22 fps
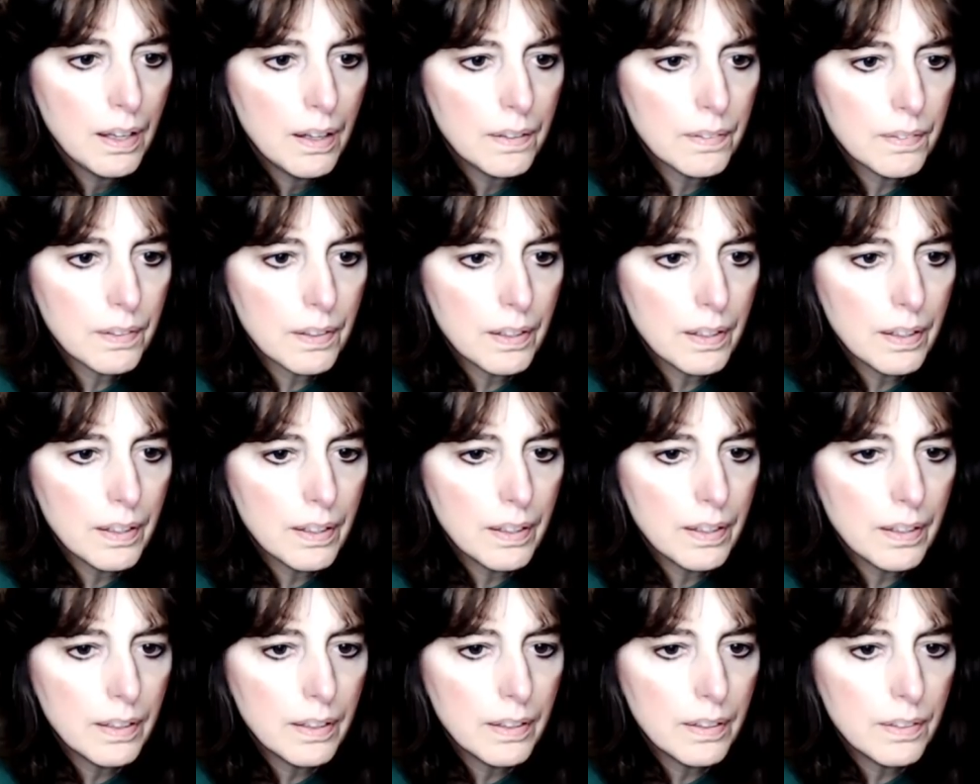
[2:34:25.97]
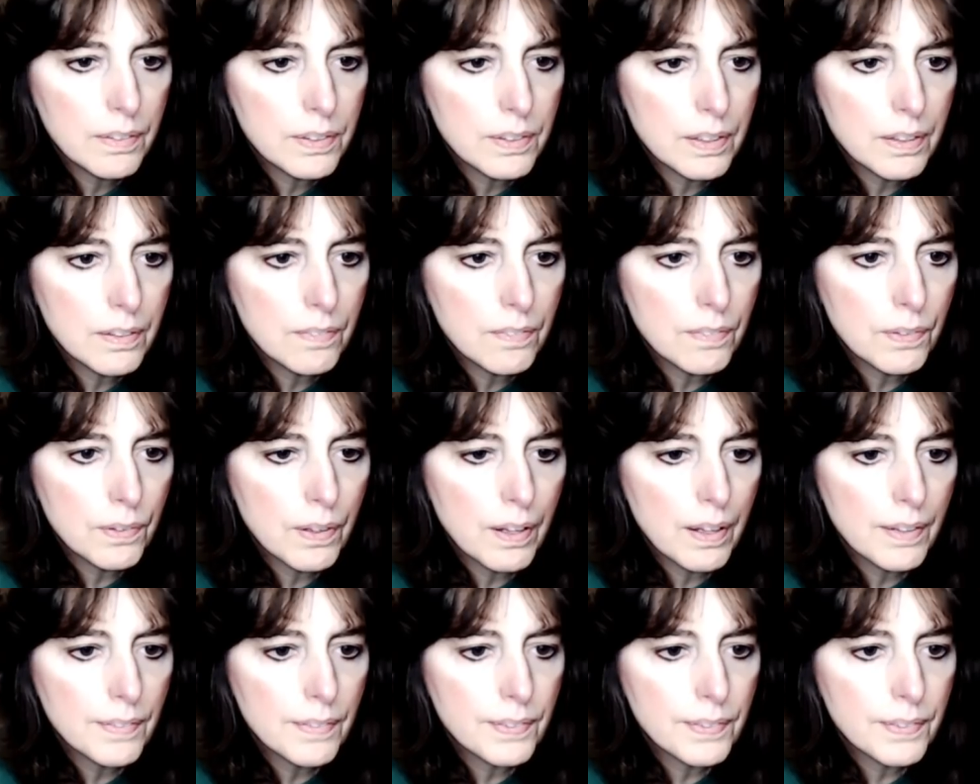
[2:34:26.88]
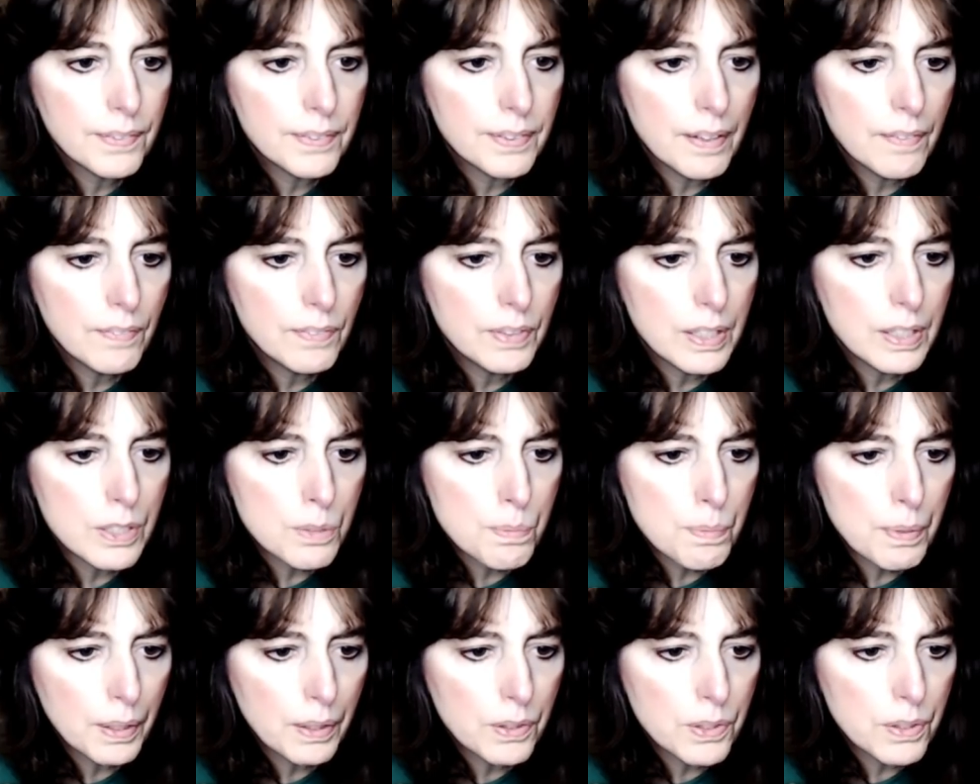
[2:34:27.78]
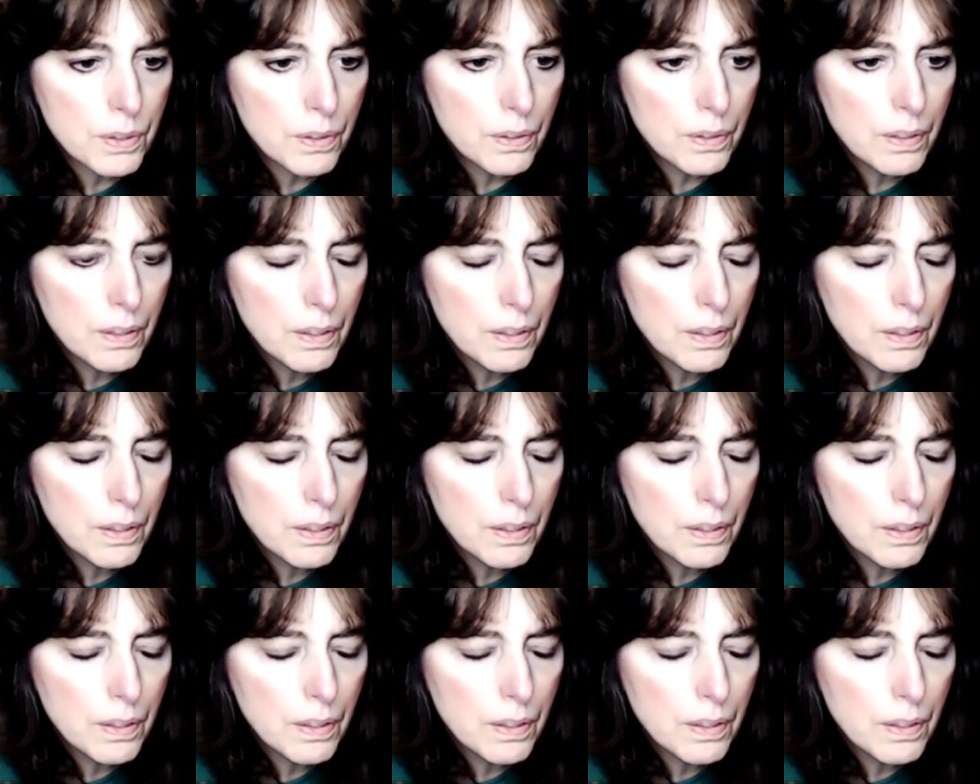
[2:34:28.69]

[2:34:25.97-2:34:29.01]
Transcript: Okay, Jennifer has a 70s picture.